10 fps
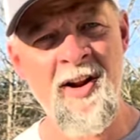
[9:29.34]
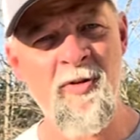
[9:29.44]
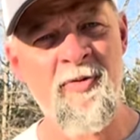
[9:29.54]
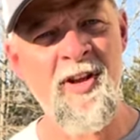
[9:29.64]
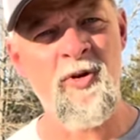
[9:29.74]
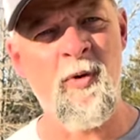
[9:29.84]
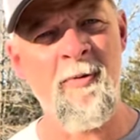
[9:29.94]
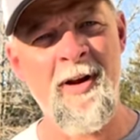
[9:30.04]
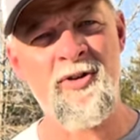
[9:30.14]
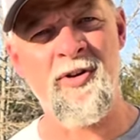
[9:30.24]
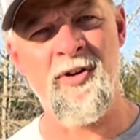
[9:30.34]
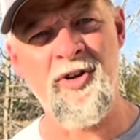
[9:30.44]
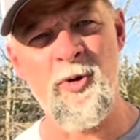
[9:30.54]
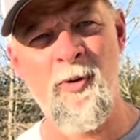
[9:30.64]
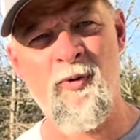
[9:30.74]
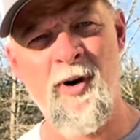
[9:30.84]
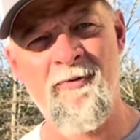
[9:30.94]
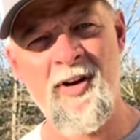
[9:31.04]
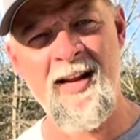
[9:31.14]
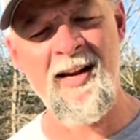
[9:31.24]
another thing you want to make sure and do before I
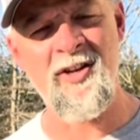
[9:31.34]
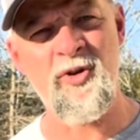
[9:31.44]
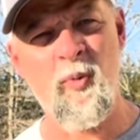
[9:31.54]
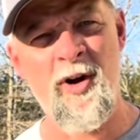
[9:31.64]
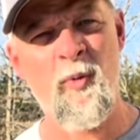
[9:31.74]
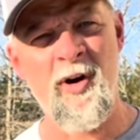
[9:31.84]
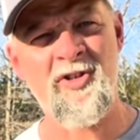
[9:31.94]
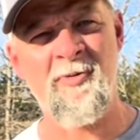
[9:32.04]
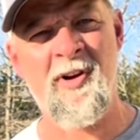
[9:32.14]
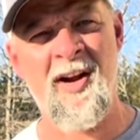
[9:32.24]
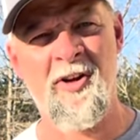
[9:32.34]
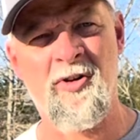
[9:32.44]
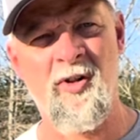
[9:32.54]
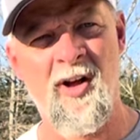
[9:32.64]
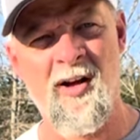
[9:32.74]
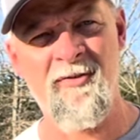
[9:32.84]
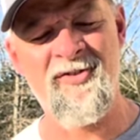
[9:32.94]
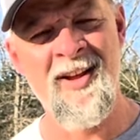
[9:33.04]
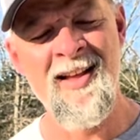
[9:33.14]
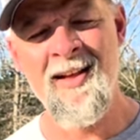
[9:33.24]
forget is you want to wear some kind of
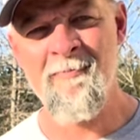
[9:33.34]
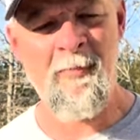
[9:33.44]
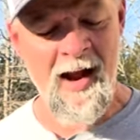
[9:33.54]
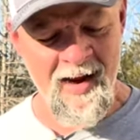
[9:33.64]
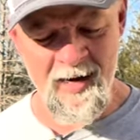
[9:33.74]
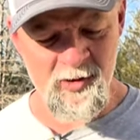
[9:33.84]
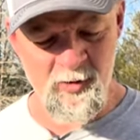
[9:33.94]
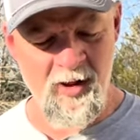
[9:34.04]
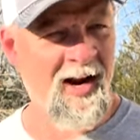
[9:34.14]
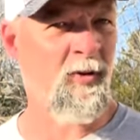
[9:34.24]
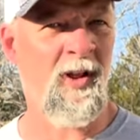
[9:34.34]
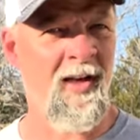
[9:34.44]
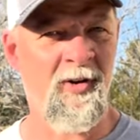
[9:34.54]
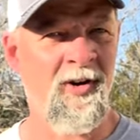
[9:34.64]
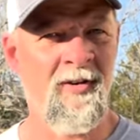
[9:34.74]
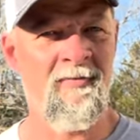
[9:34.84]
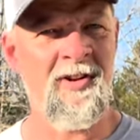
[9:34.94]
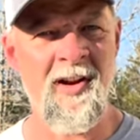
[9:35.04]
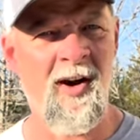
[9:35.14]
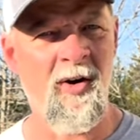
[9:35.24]
gloves. My hands are like leather,
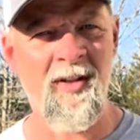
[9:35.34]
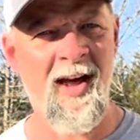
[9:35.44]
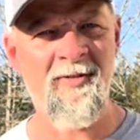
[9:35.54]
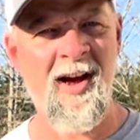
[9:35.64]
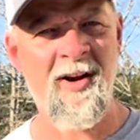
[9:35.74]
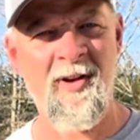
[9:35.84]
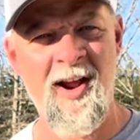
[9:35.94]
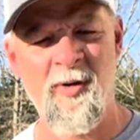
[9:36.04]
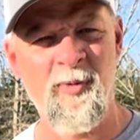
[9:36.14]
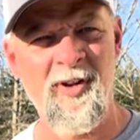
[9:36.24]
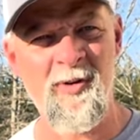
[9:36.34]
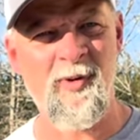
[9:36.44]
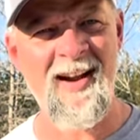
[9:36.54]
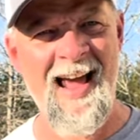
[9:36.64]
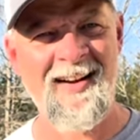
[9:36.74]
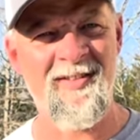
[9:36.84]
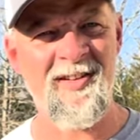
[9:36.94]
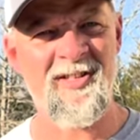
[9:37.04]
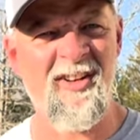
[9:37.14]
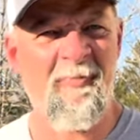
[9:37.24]
you know, I don't really react to
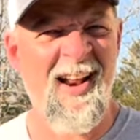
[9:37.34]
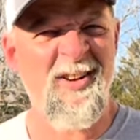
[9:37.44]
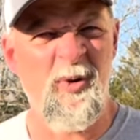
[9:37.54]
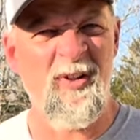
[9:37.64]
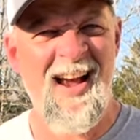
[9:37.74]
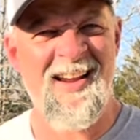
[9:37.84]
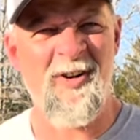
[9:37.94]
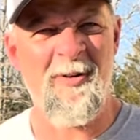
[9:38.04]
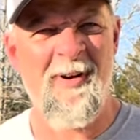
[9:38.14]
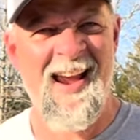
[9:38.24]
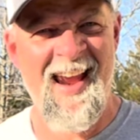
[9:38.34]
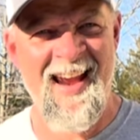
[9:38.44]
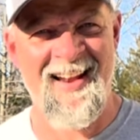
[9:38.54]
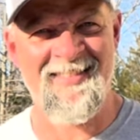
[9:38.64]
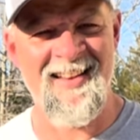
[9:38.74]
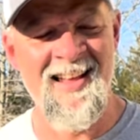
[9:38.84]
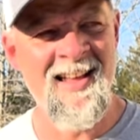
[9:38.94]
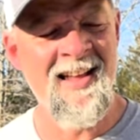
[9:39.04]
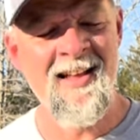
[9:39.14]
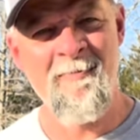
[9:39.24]
this stuff, but I don't like it on my hands.
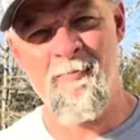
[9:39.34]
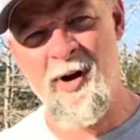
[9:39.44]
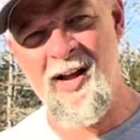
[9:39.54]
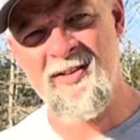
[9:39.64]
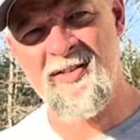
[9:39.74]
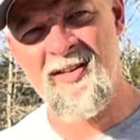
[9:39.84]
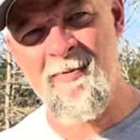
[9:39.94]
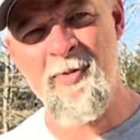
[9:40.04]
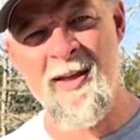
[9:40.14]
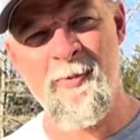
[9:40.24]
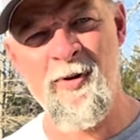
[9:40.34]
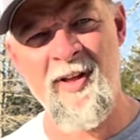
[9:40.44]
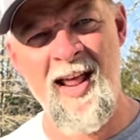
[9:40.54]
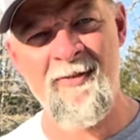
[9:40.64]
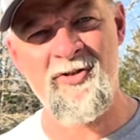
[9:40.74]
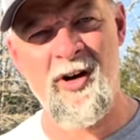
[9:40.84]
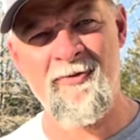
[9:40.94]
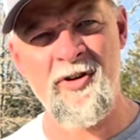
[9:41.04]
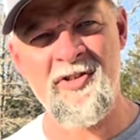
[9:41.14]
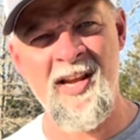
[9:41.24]
But some people that have
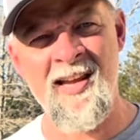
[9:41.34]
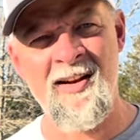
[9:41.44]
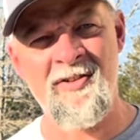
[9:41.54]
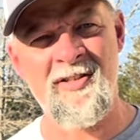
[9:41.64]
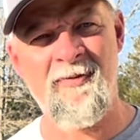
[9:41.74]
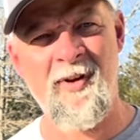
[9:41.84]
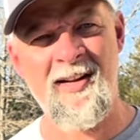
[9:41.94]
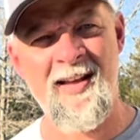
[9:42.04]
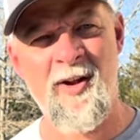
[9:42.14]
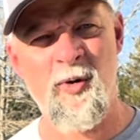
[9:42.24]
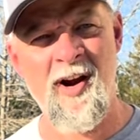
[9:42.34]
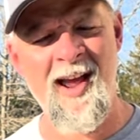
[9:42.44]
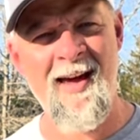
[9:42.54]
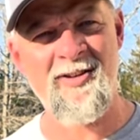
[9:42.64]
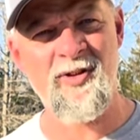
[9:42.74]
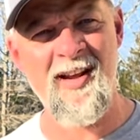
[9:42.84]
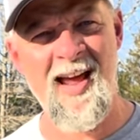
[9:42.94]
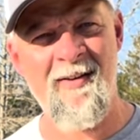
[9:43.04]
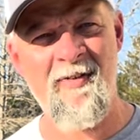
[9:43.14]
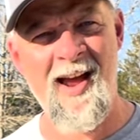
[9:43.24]
softer skin and stuff like that, or actually
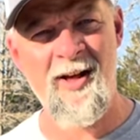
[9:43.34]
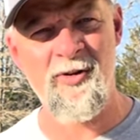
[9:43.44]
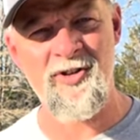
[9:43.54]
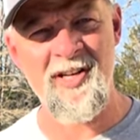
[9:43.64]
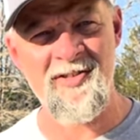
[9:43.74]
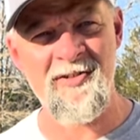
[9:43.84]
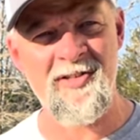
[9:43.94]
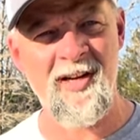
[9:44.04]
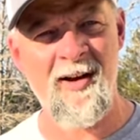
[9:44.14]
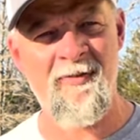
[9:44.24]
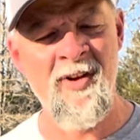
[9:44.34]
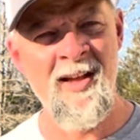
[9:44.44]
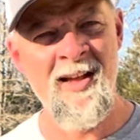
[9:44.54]
have allergies and stuff,